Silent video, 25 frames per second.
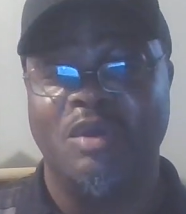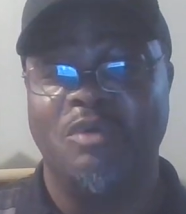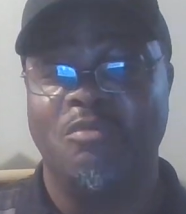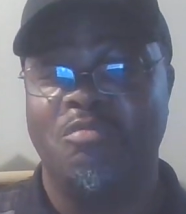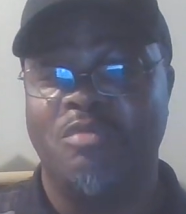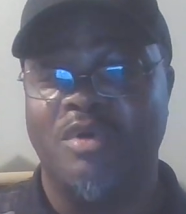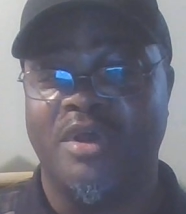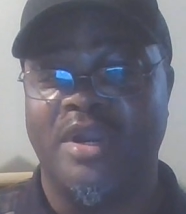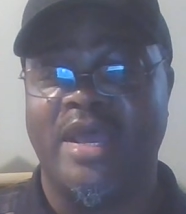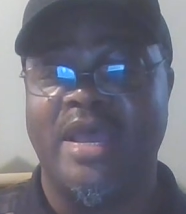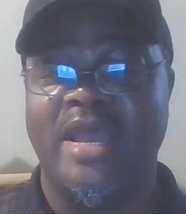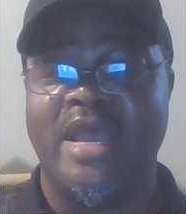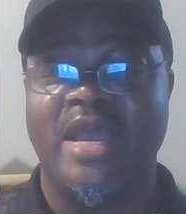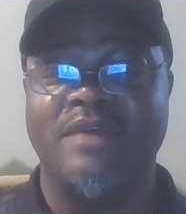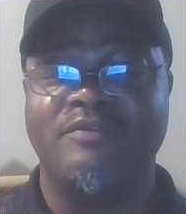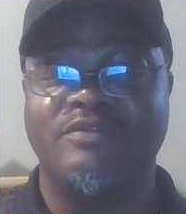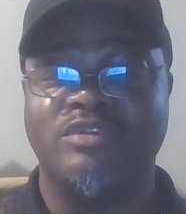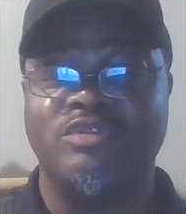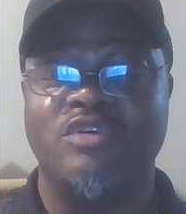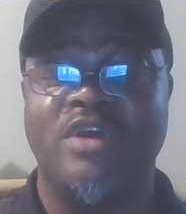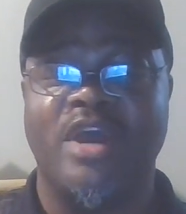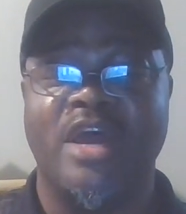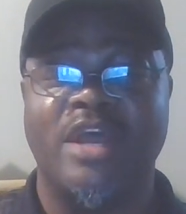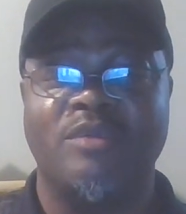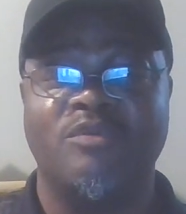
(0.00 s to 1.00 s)
but I have
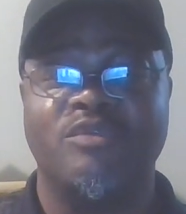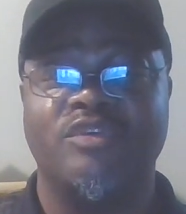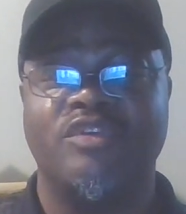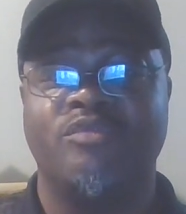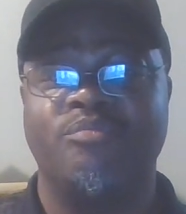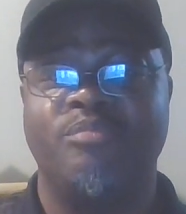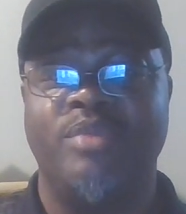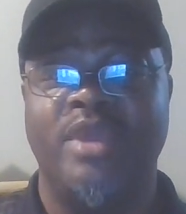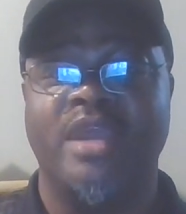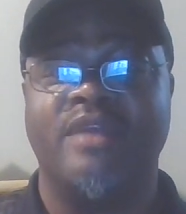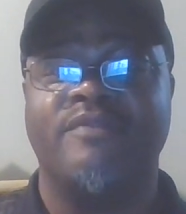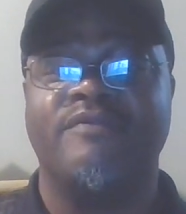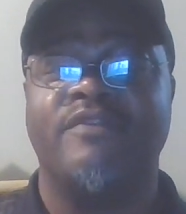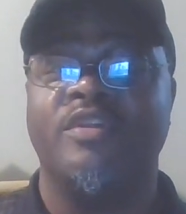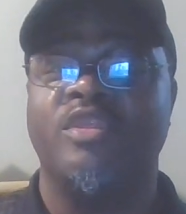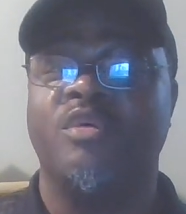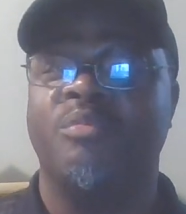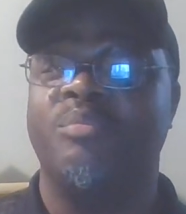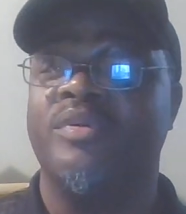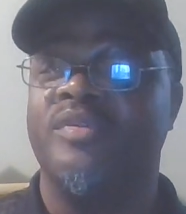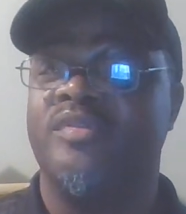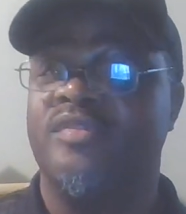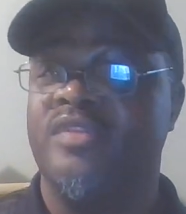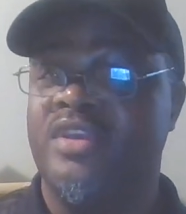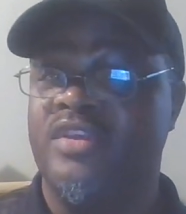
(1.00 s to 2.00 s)
to out of respect for the
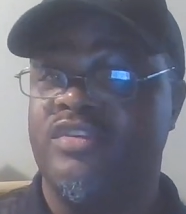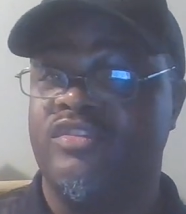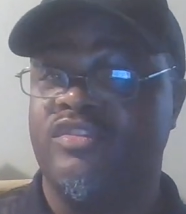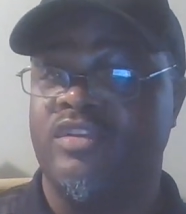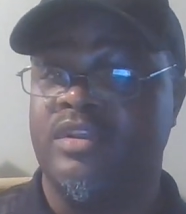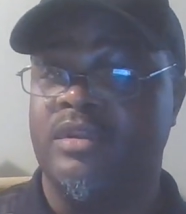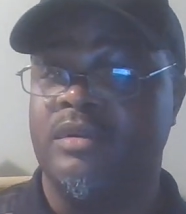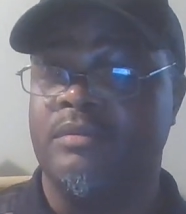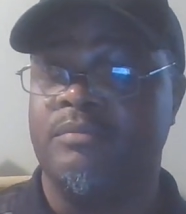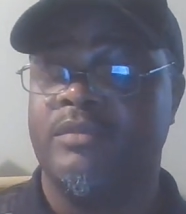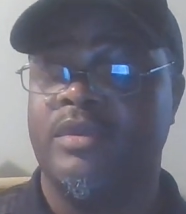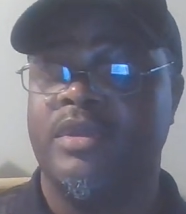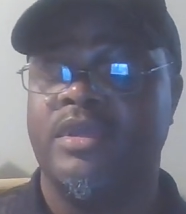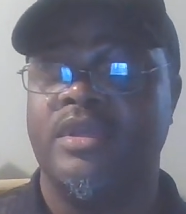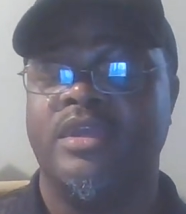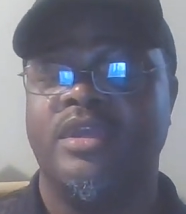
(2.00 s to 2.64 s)
position.